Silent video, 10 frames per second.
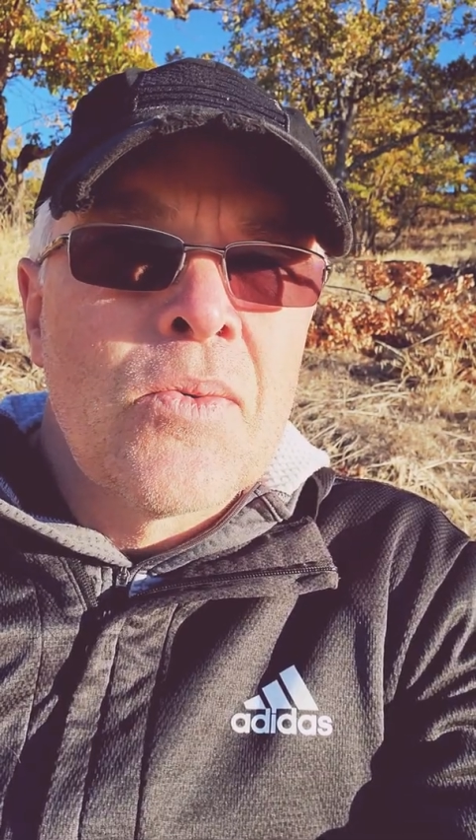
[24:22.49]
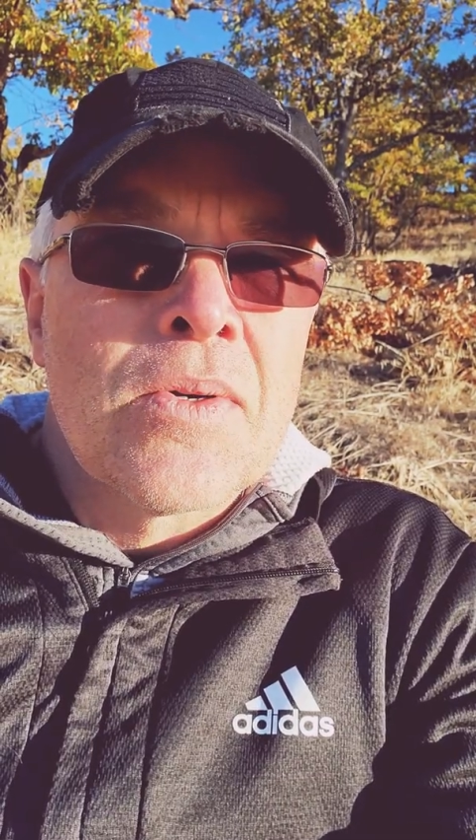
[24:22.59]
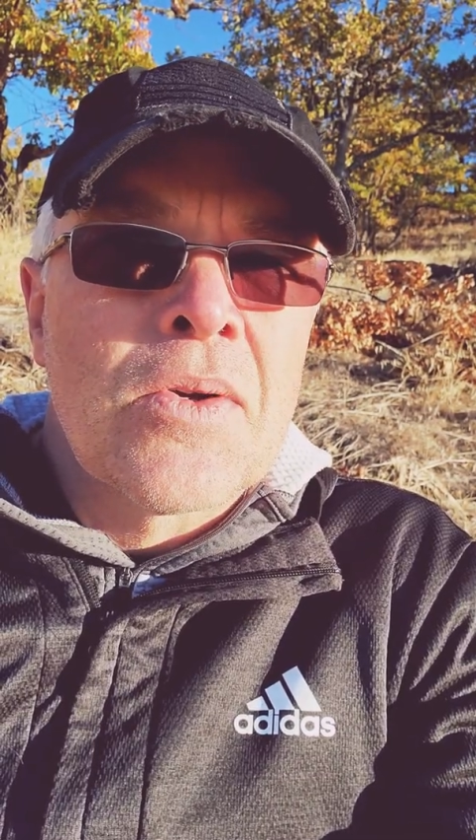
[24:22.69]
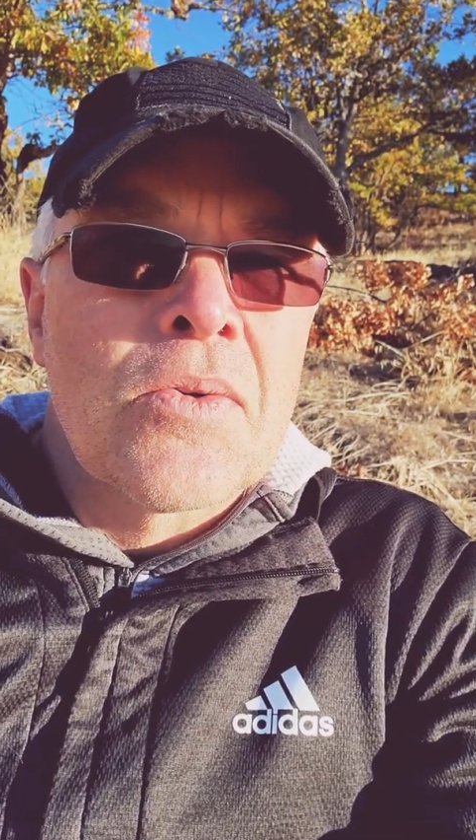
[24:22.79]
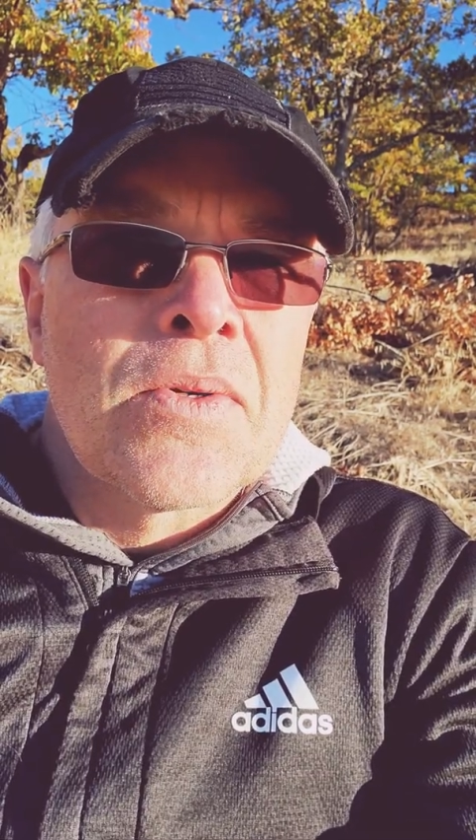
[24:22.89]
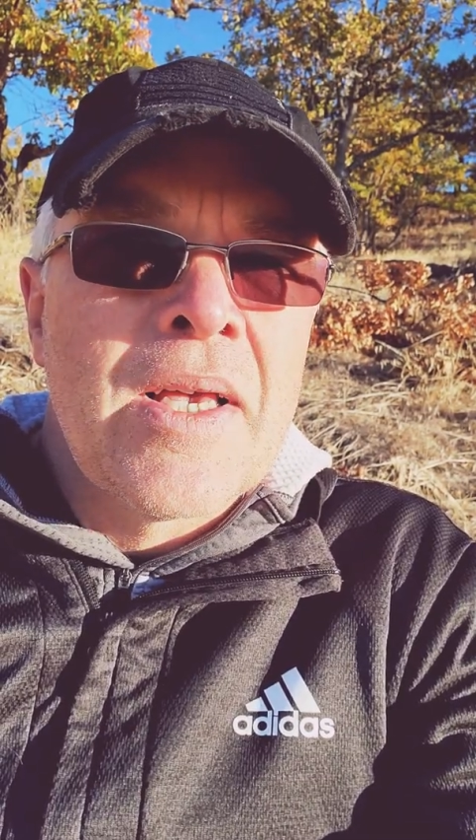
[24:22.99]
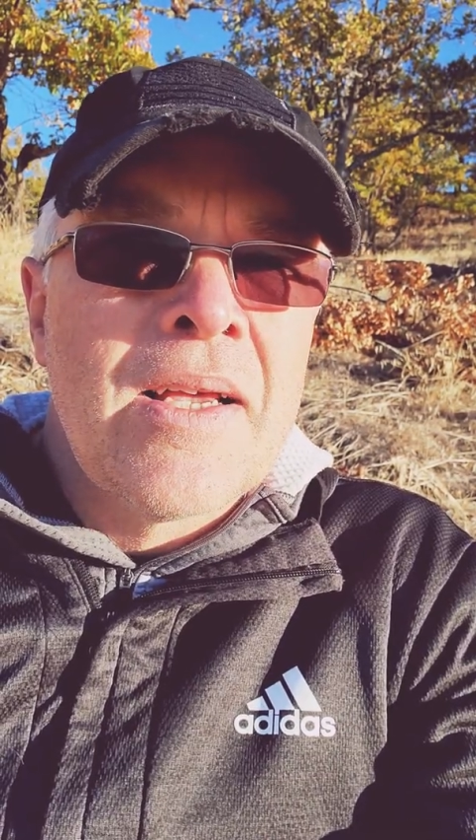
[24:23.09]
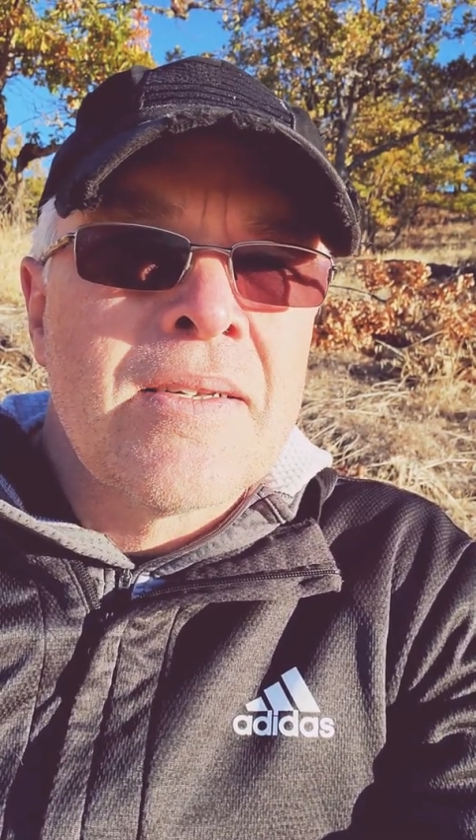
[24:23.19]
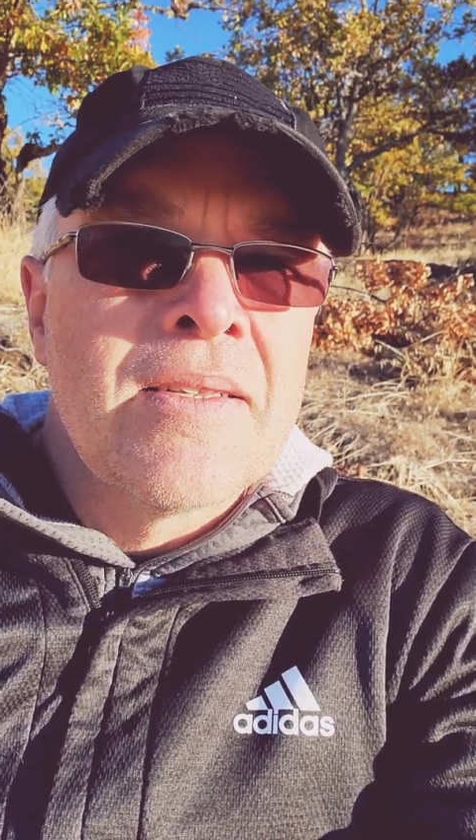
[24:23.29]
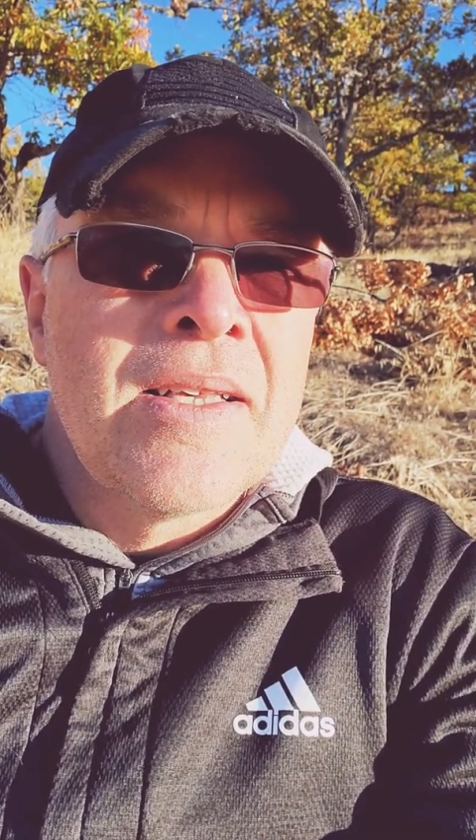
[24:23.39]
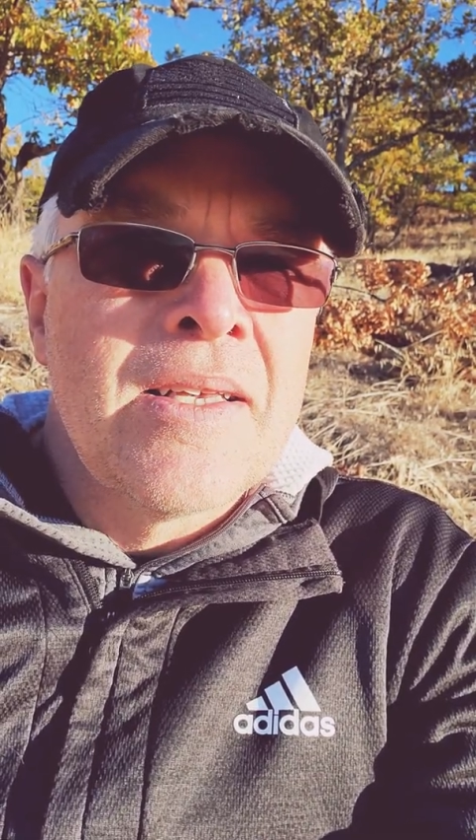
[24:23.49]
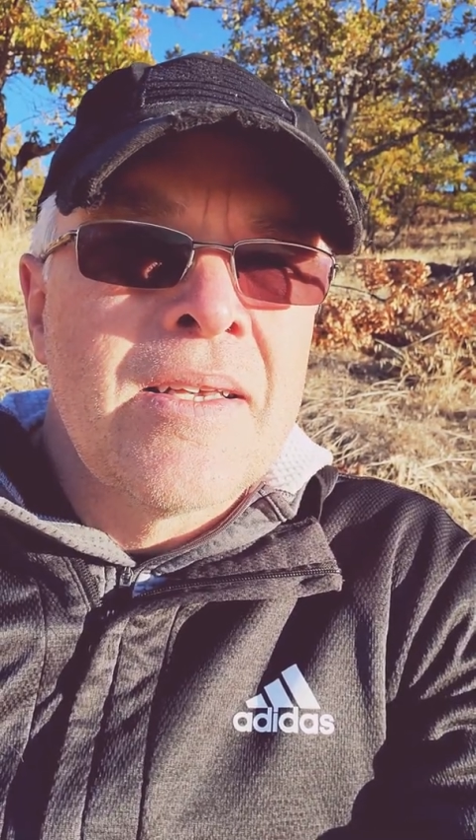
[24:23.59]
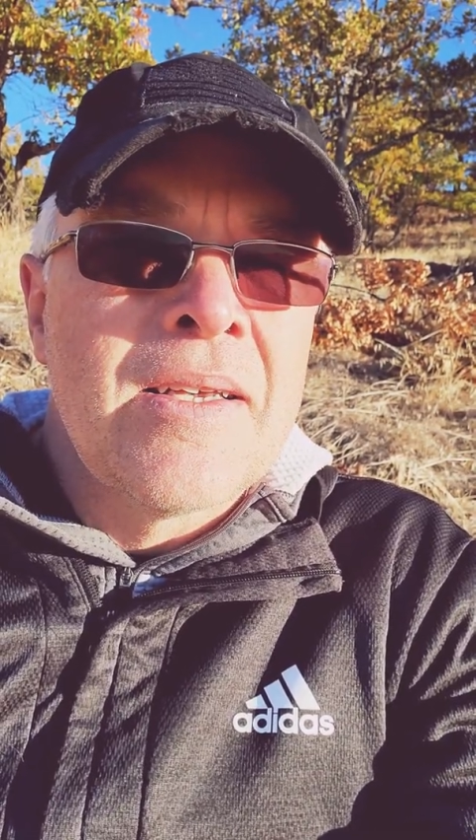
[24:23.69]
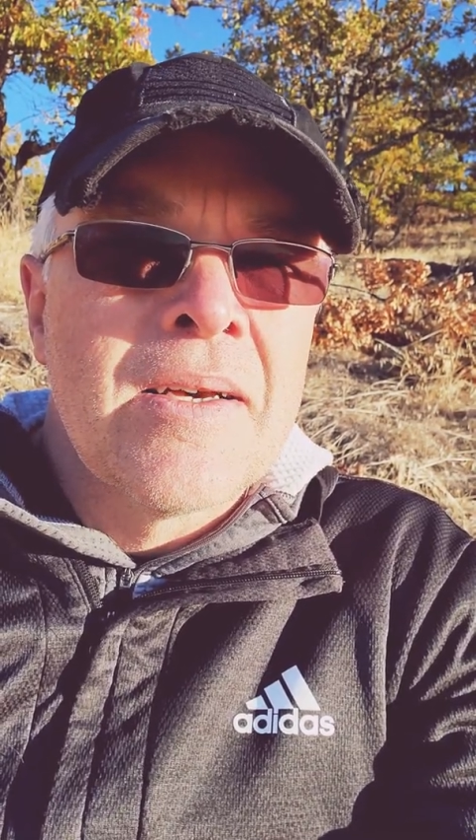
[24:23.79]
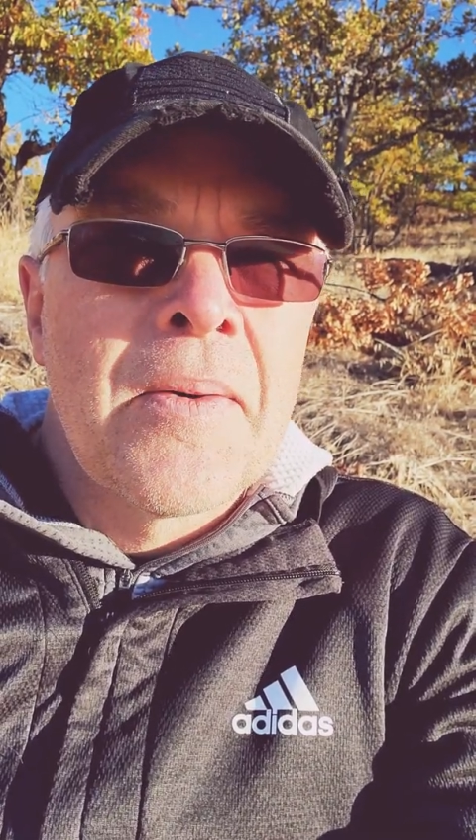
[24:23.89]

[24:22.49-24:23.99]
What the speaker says: would create the,